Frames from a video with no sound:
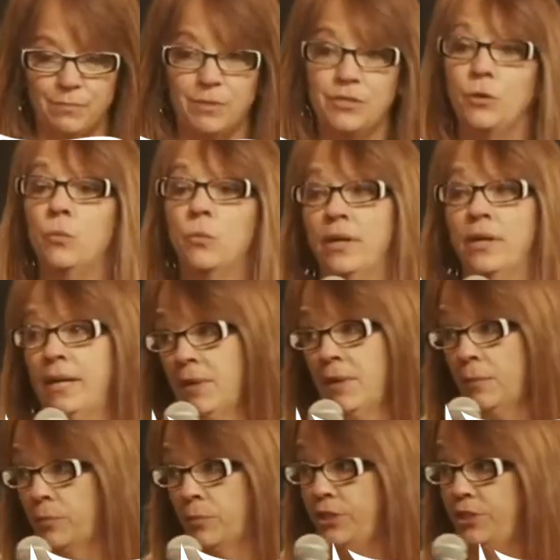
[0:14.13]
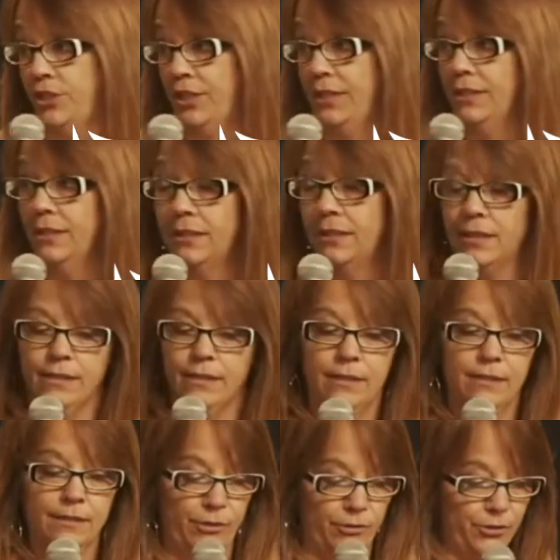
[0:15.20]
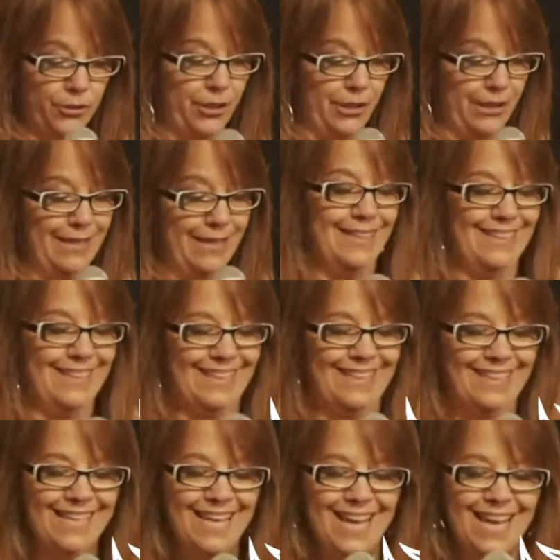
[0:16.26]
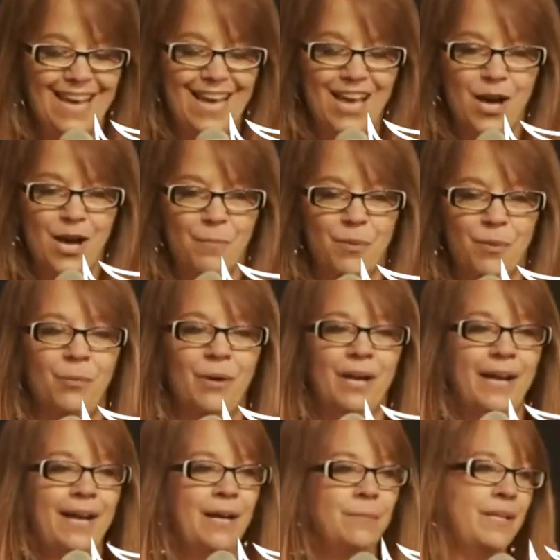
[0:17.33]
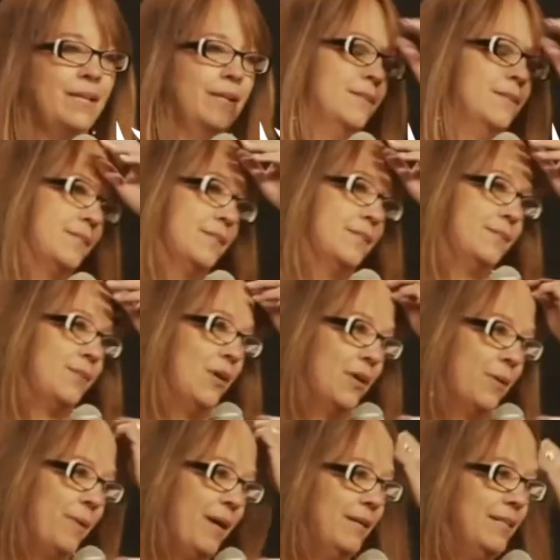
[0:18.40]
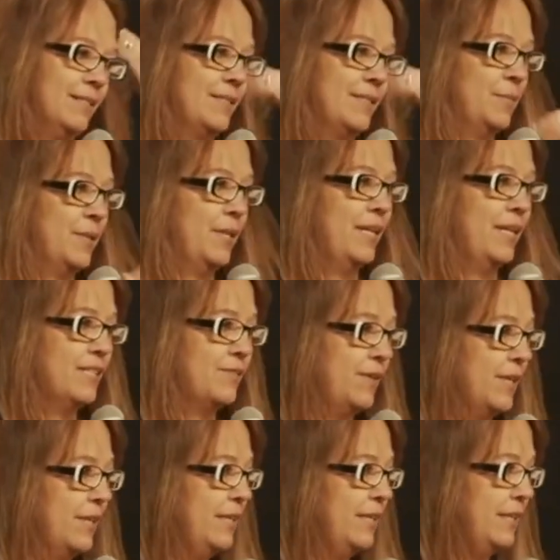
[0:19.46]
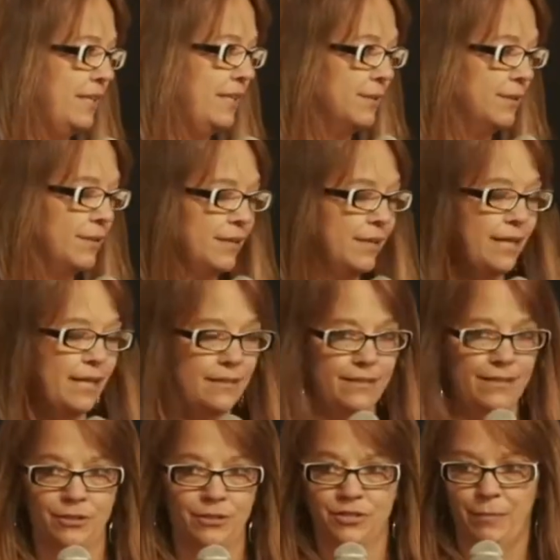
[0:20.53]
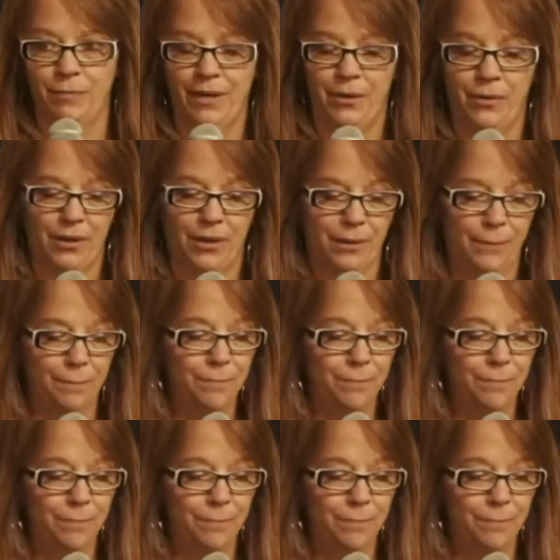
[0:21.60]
But don't worry, I'm not preaching, so you're good. But what I am here to talk about is something that is very near and dear to my heart.